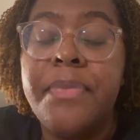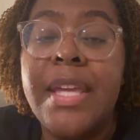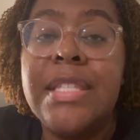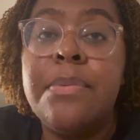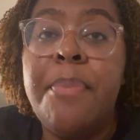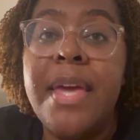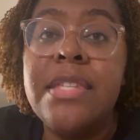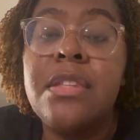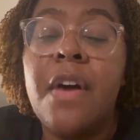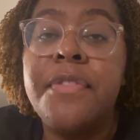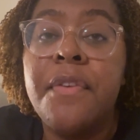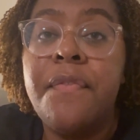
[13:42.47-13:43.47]
It's
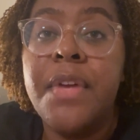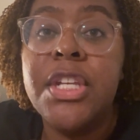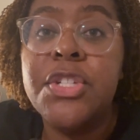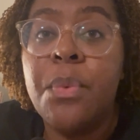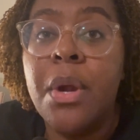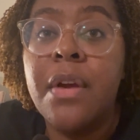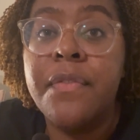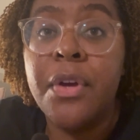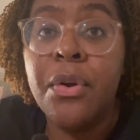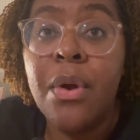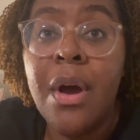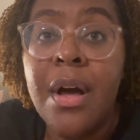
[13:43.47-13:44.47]
based off the finished work of the
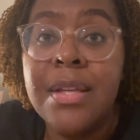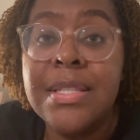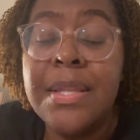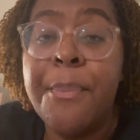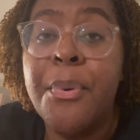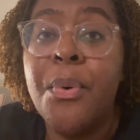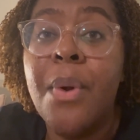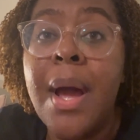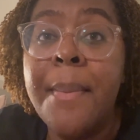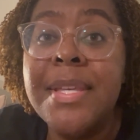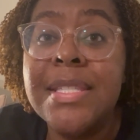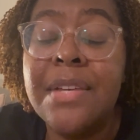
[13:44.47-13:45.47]
cross, the
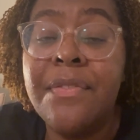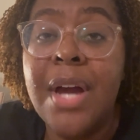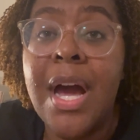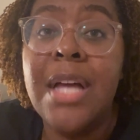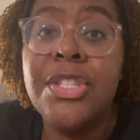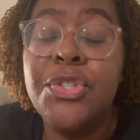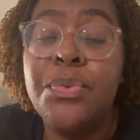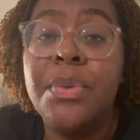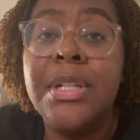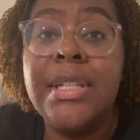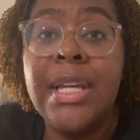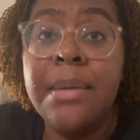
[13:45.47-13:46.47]
promise of God to
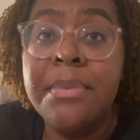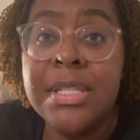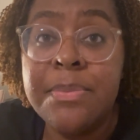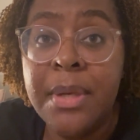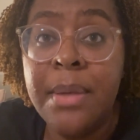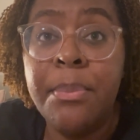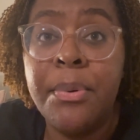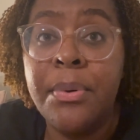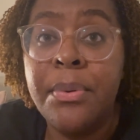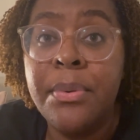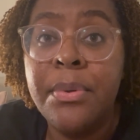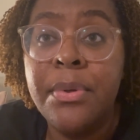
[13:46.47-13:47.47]
redeem his people,